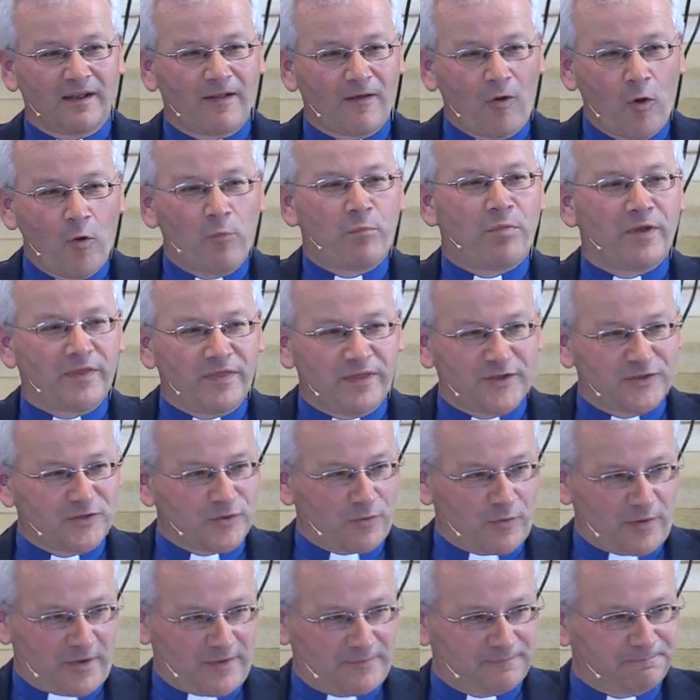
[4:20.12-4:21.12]
open the
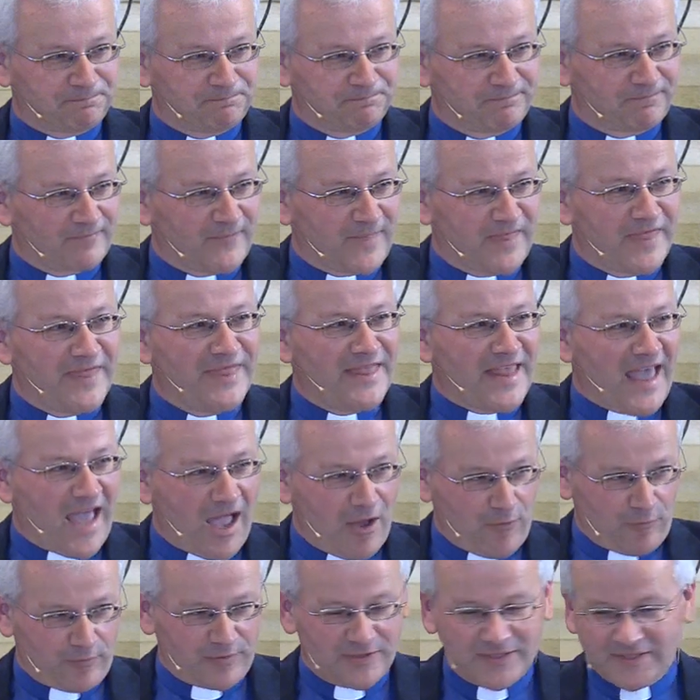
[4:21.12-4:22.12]
door. Now,
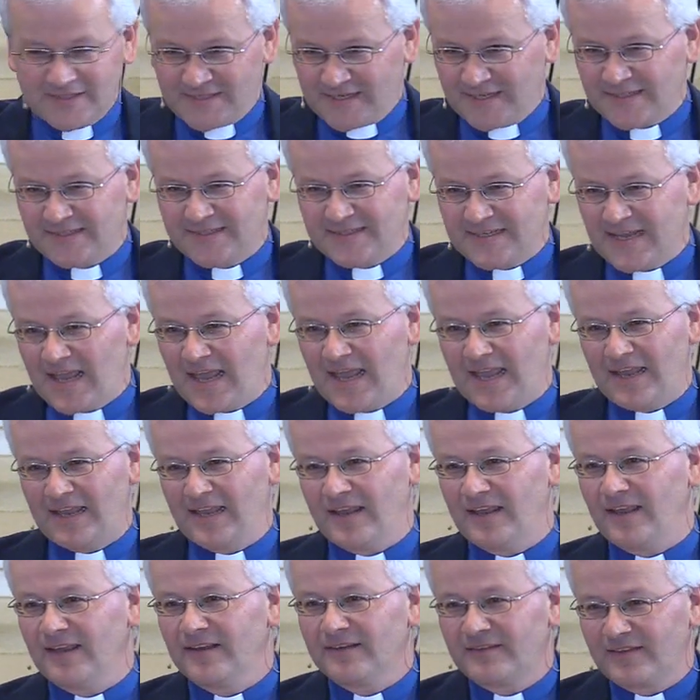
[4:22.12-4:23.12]
today
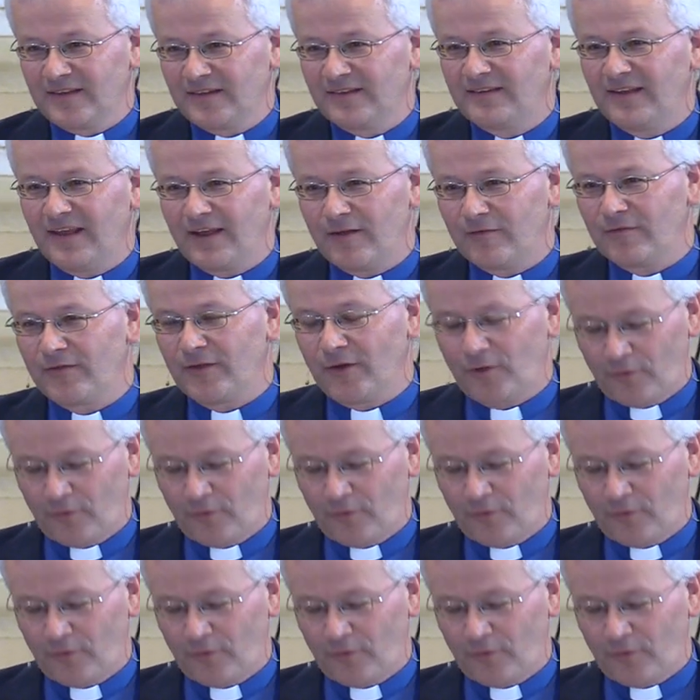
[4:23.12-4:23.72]
is the day of the